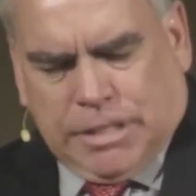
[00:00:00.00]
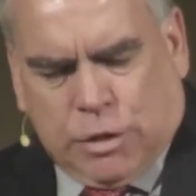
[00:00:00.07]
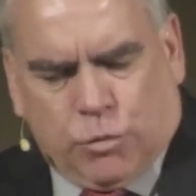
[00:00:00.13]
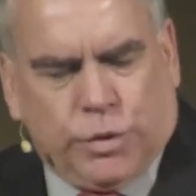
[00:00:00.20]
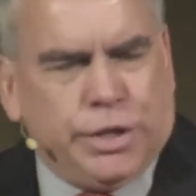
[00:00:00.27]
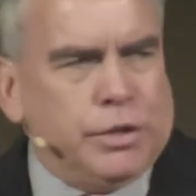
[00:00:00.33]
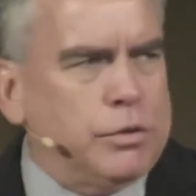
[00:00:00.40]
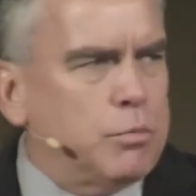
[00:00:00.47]
And
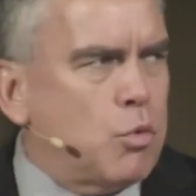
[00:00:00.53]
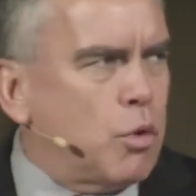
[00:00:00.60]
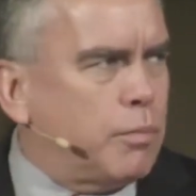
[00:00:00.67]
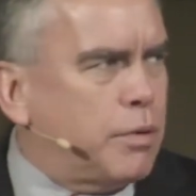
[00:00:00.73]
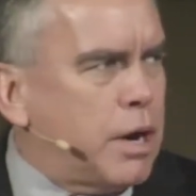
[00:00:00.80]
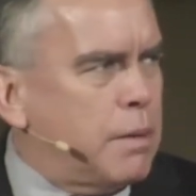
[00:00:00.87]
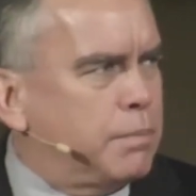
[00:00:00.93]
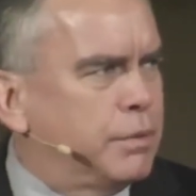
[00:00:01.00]
we are more
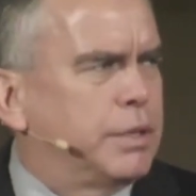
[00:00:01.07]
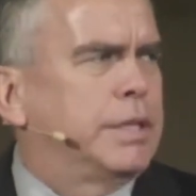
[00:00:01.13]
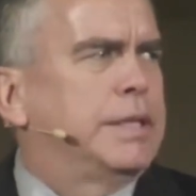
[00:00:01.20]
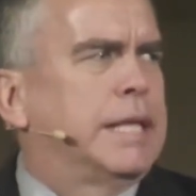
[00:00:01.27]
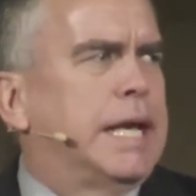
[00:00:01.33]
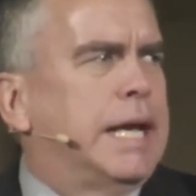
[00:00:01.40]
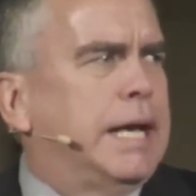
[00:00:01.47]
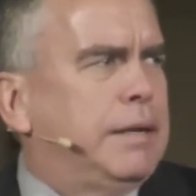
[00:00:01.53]
proper than
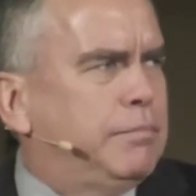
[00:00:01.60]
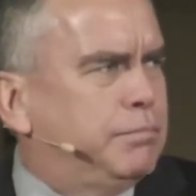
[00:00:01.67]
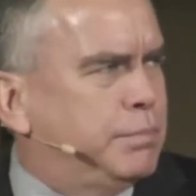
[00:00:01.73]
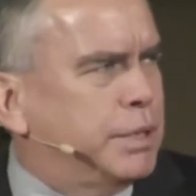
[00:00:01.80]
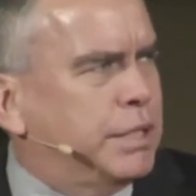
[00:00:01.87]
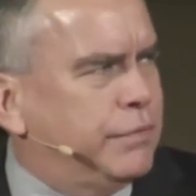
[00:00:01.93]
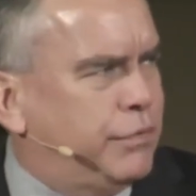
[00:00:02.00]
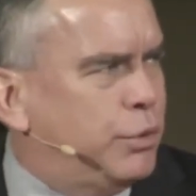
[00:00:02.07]
that.
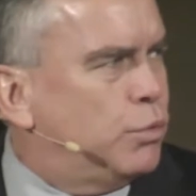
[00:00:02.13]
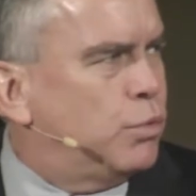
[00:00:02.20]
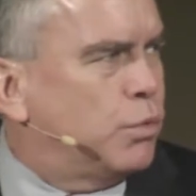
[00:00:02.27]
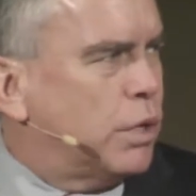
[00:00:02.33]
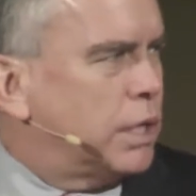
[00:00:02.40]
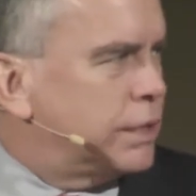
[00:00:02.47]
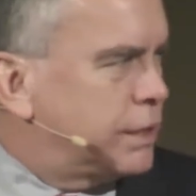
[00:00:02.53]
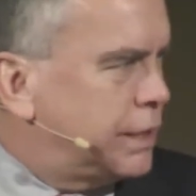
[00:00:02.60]
But if you
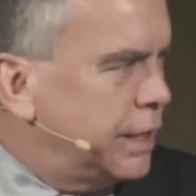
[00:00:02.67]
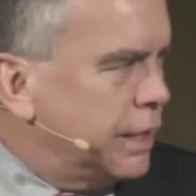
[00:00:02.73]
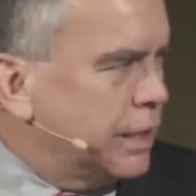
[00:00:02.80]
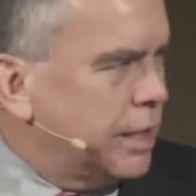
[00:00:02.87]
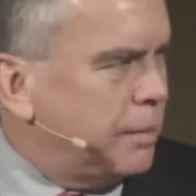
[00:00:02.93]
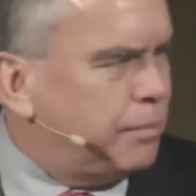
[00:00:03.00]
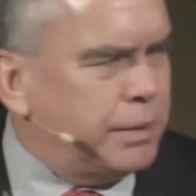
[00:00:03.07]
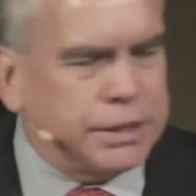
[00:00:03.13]
watch the
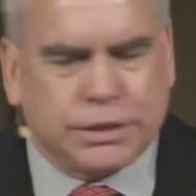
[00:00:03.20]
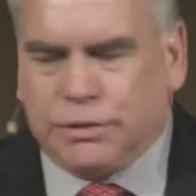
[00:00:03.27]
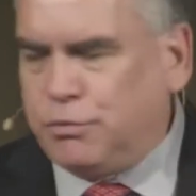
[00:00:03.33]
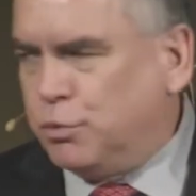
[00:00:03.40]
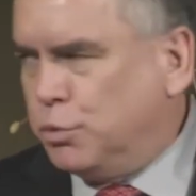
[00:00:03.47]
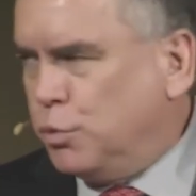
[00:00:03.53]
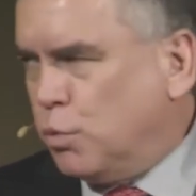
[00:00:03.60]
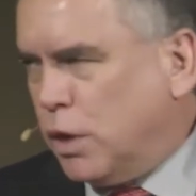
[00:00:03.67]
Olympics,
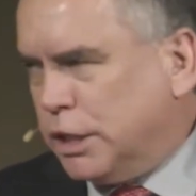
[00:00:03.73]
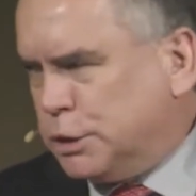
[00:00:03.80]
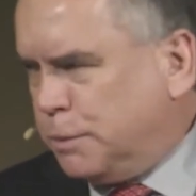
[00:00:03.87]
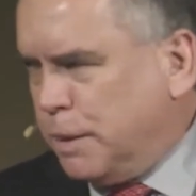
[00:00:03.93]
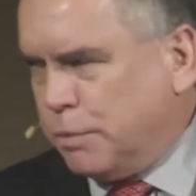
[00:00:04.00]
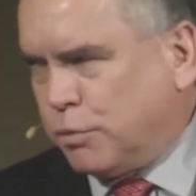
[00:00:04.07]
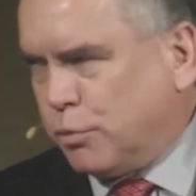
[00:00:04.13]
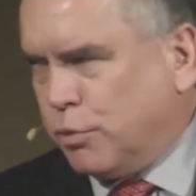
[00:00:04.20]
if we watch
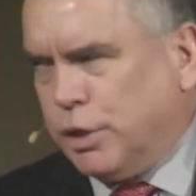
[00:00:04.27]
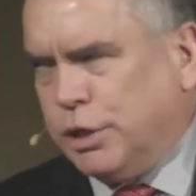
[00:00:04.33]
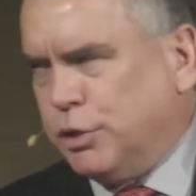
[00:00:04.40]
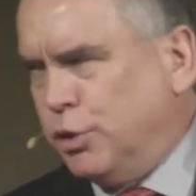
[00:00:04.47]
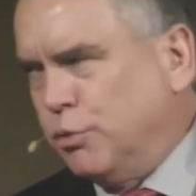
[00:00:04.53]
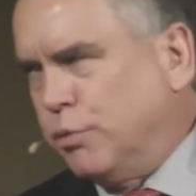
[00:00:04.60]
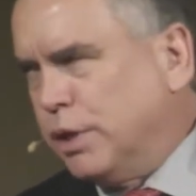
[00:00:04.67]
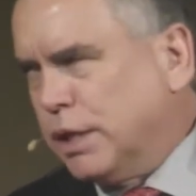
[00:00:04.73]
people
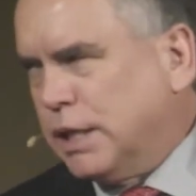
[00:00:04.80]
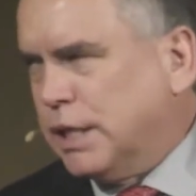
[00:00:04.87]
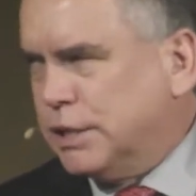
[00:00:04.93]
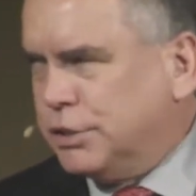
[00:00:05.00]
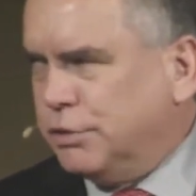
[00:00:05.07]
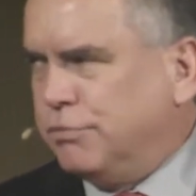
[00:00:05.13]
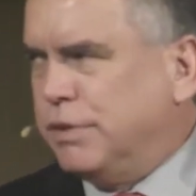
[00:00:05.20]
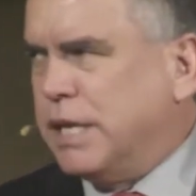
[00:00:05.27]
run, you
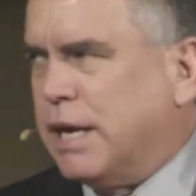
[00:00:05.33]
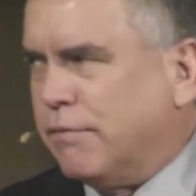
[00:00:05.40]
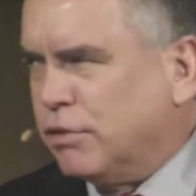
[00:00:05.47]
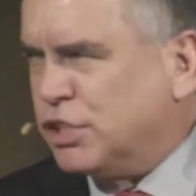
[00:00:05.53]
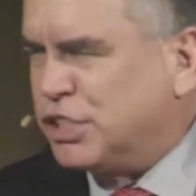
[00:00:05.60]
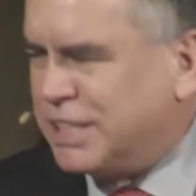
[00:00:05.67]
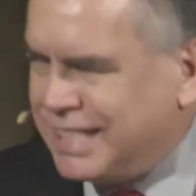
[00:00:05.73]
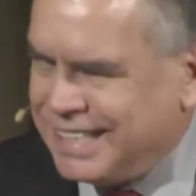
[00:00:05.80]
realize you've
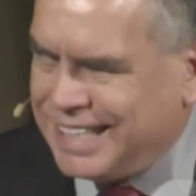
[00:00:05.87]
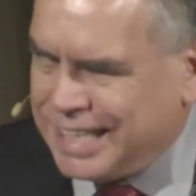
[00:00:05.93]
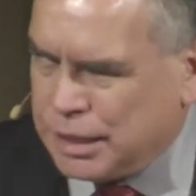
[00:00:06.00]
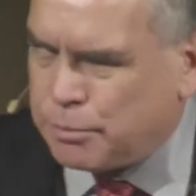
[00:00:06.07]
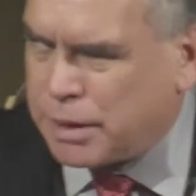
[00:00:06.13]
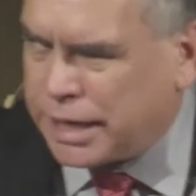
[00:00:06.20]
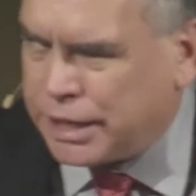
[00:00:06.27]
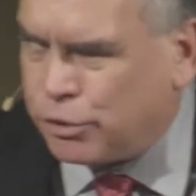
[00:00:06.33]
never seen
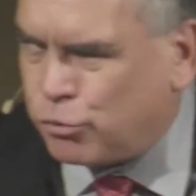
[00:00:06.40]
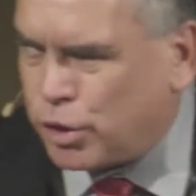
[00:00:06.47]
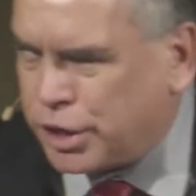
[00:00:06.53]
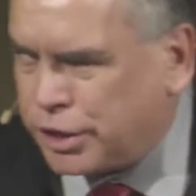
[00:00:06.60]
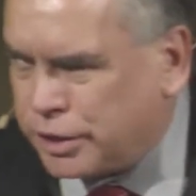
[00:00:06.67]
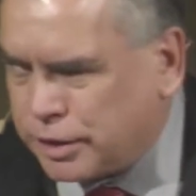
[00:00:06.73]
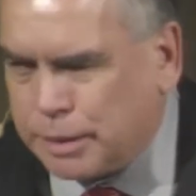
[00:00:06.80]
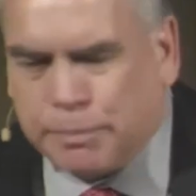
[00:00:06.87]
anybody run
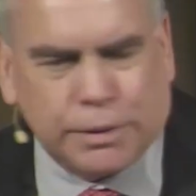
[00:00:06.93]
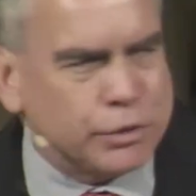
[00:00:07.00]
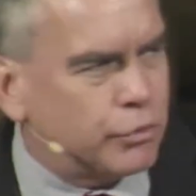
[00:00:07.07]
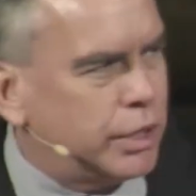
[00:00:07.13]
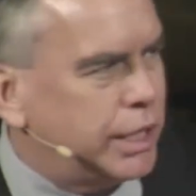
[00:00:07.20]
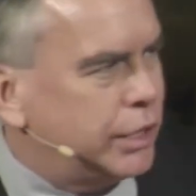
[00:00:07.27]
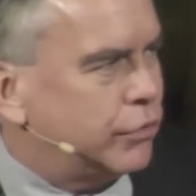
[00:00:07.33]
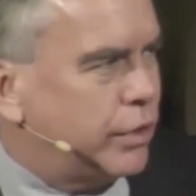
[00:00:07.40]
an Olympic
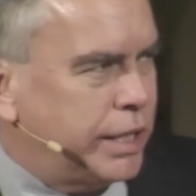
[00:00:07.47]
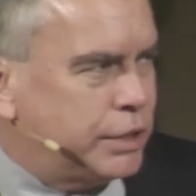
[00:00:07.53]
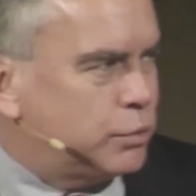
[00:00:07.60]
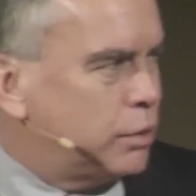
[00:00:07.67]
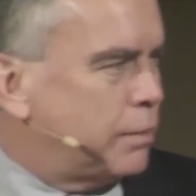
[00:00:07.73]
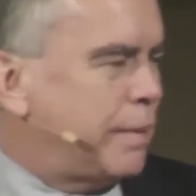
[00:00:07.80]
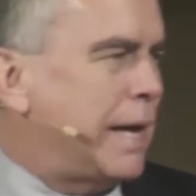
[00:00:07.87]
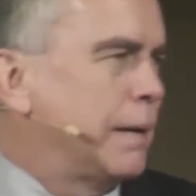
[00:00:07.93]
running race
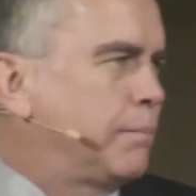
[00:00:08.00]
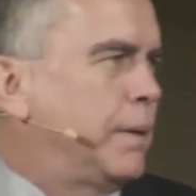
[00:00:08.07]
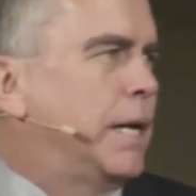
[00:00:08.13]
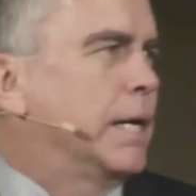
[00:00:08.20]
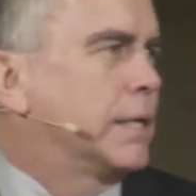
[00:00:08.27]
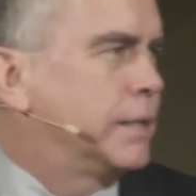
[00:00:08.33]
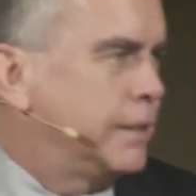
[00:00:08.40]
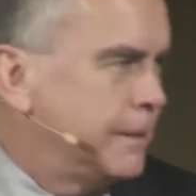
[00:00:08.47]
with a
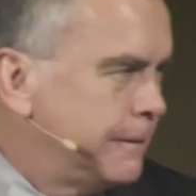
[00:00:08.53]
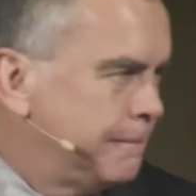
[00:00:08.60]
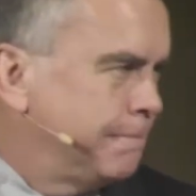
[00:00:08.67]
backpack.